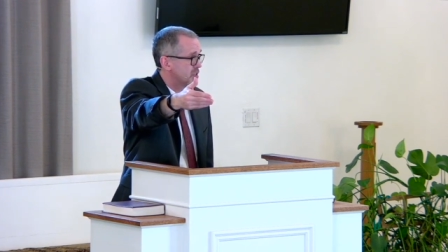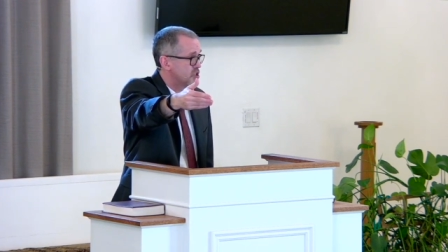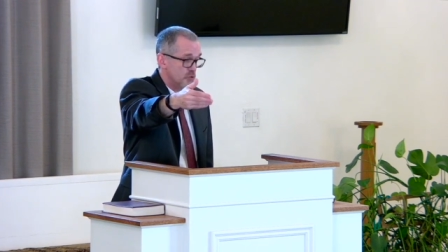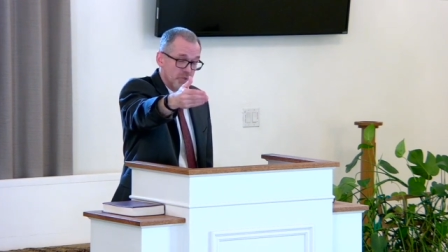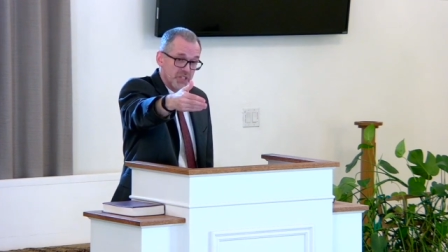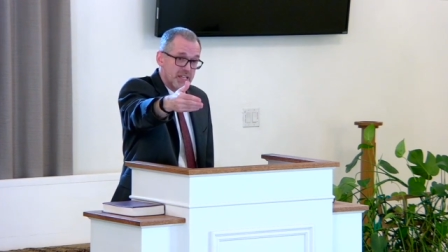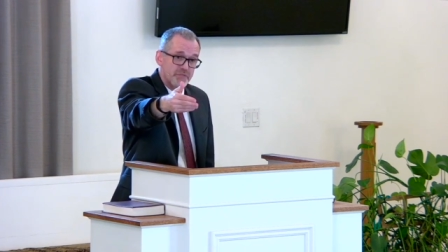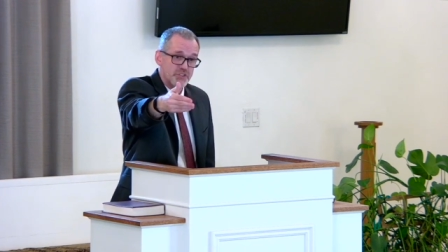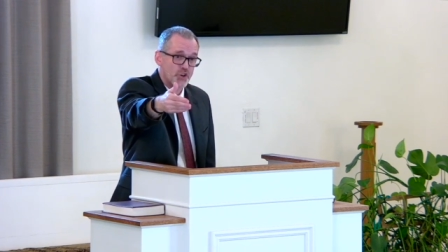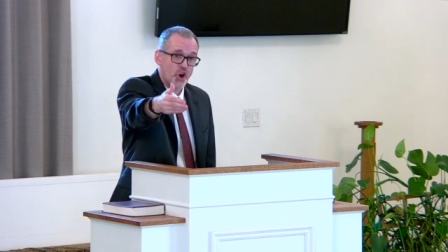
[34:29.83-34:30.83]
do you
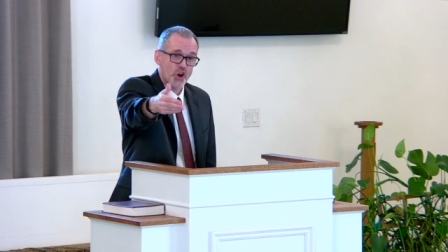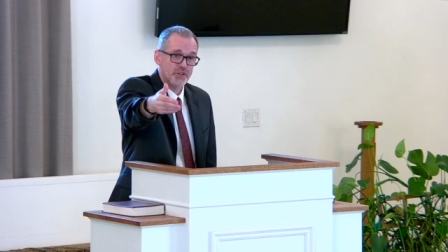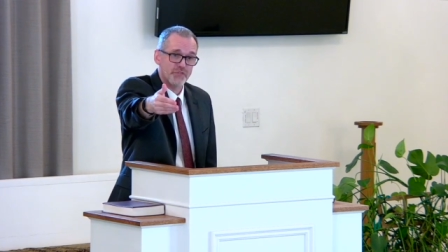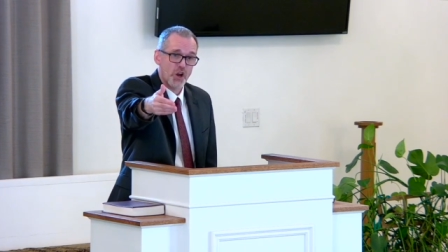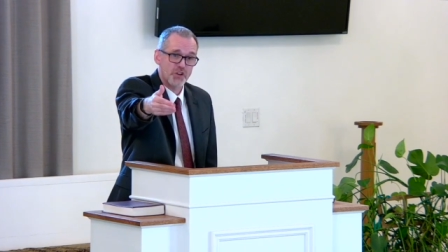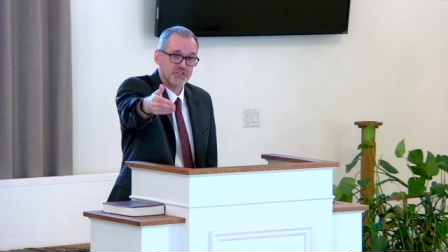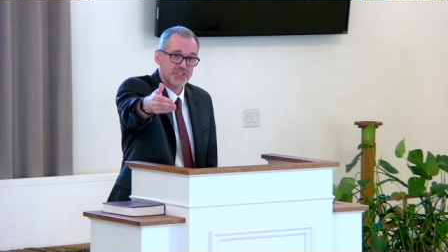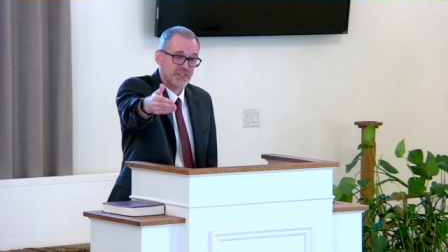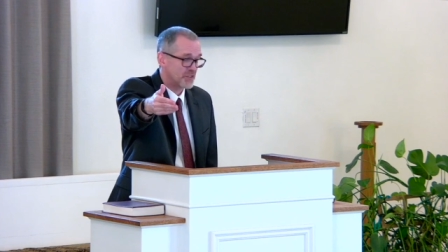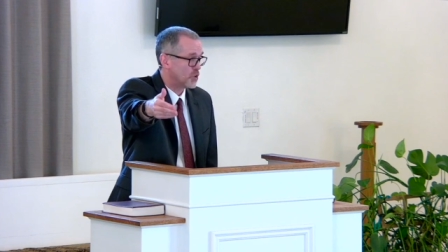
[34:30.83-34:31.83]
believe in your heart of hearts
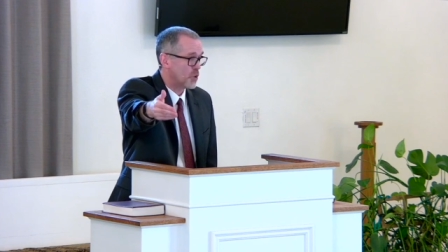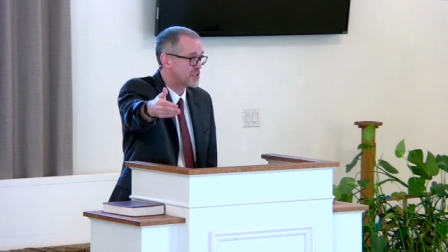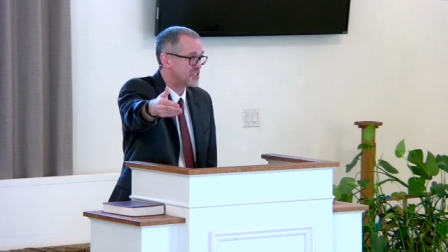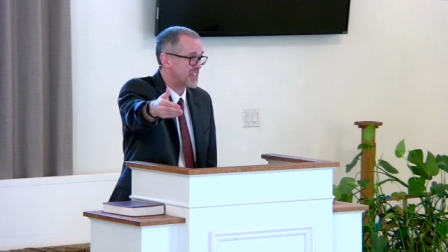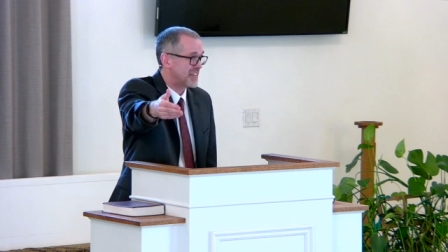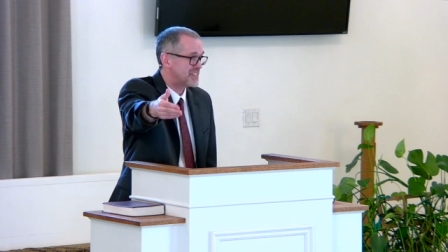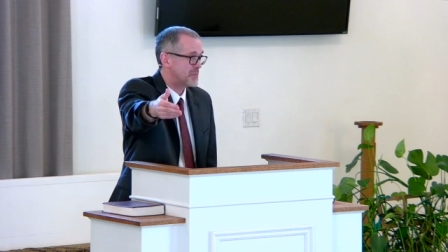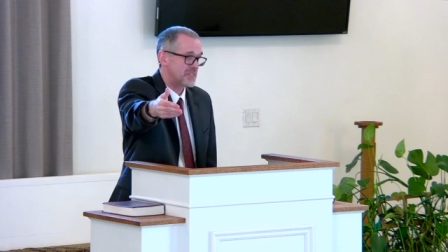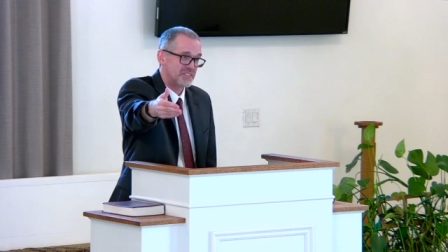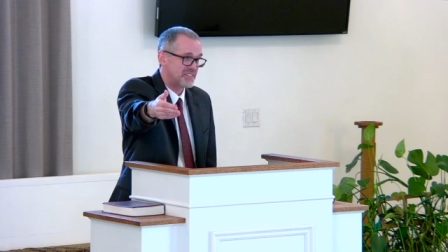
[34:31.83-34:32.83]
that the Lord sent
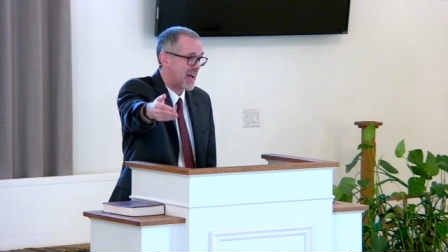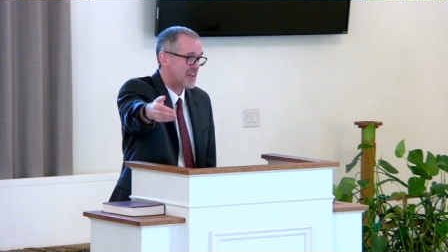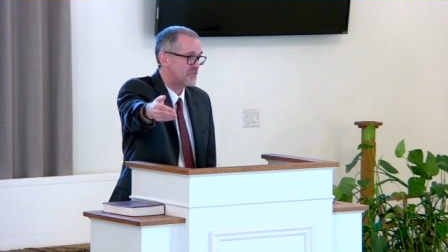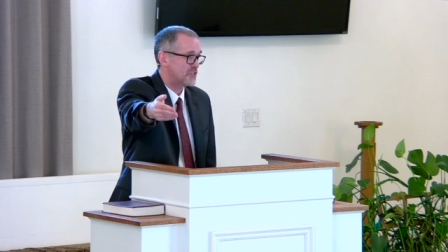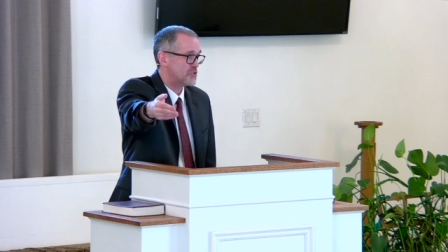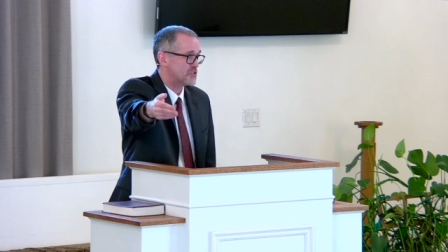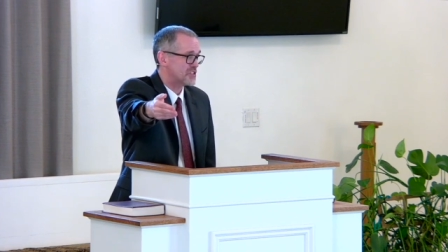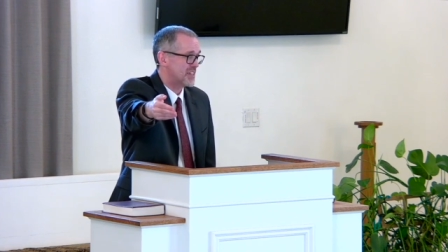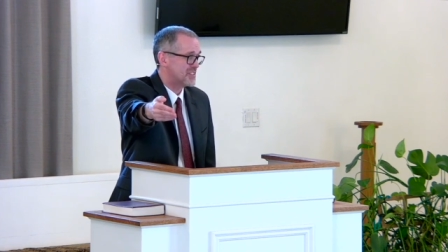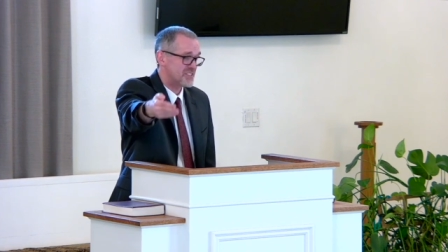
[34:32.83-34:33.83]
him to die for your
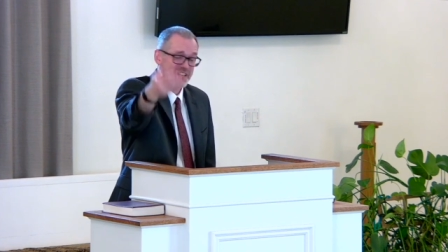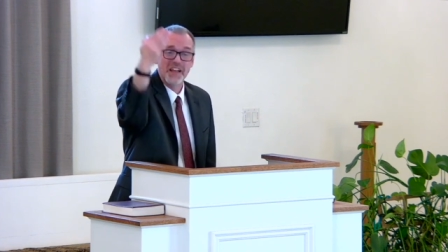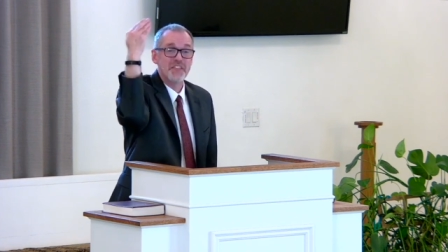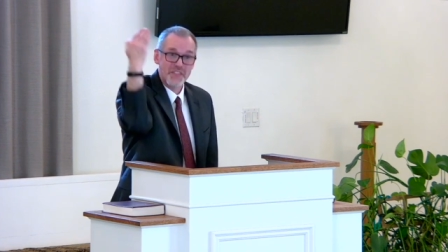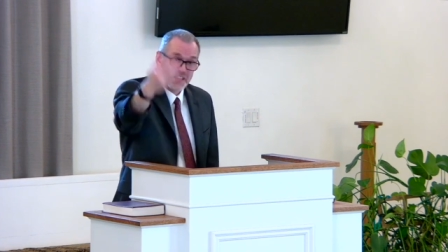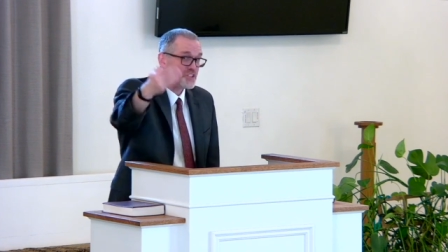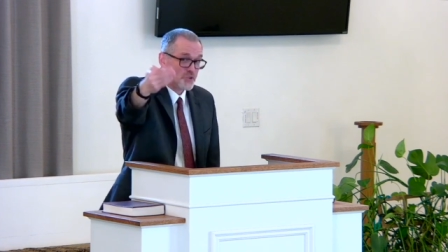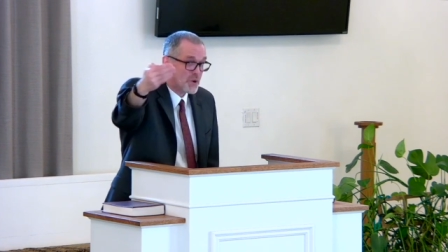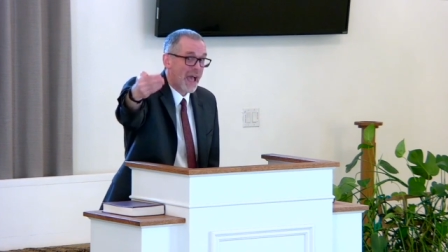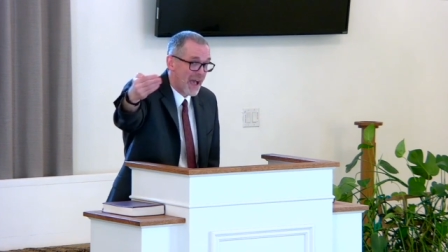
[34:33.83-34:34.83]
sins? Then
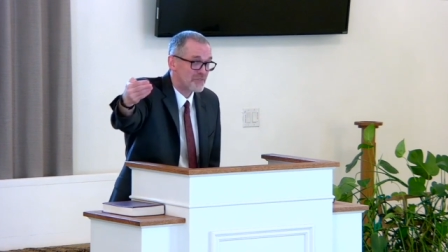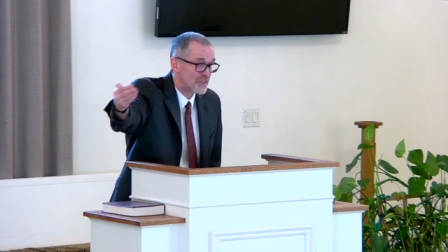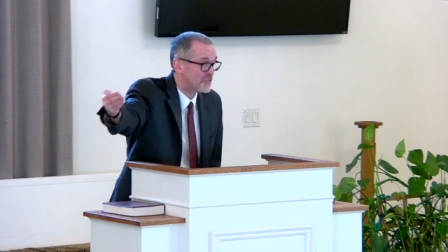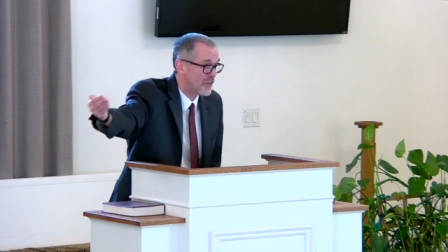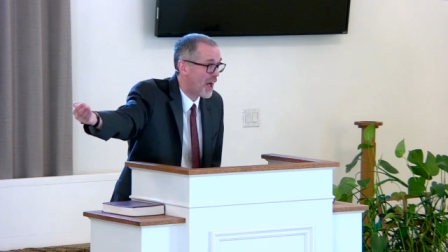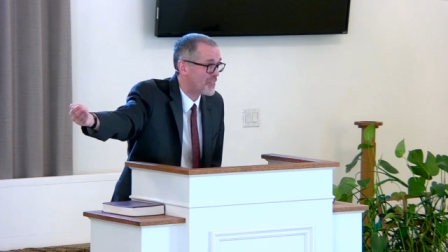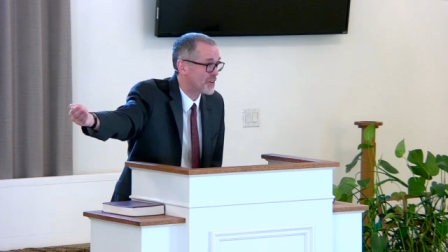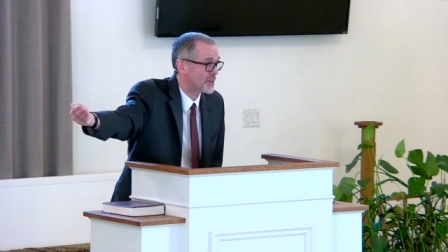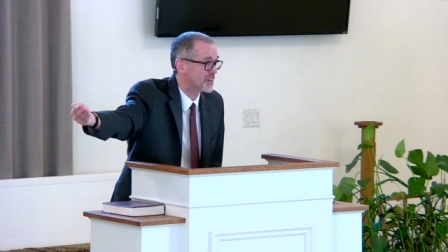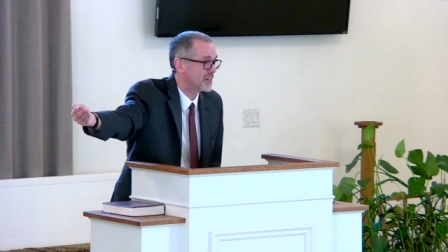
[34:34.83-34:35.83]
you have the Father.